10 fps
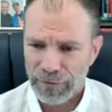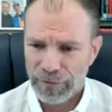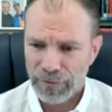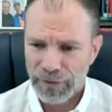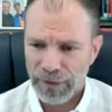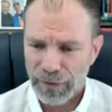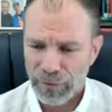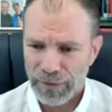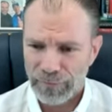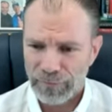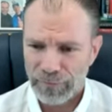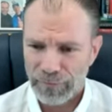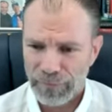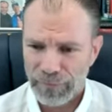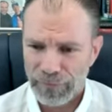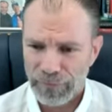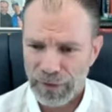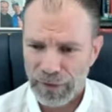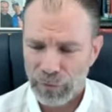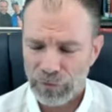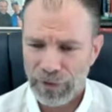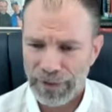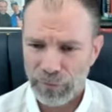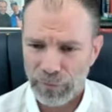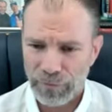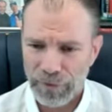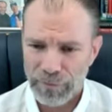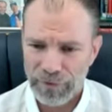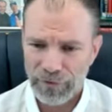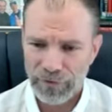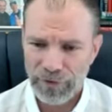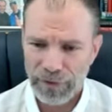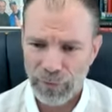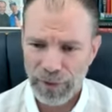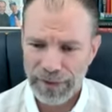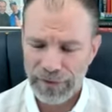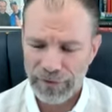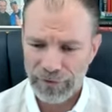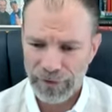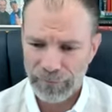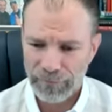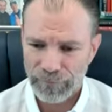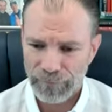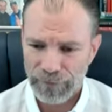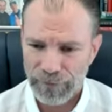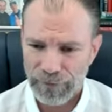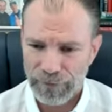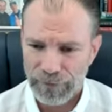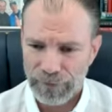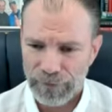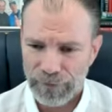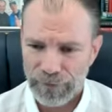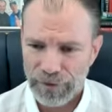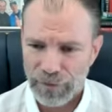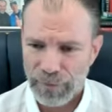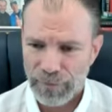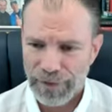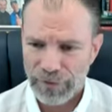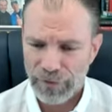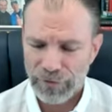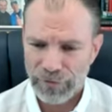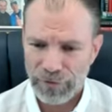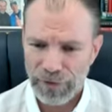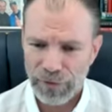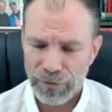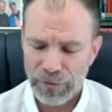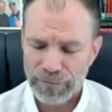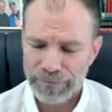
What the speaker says: Although we'll run the business in a way that you'll be better off if you do.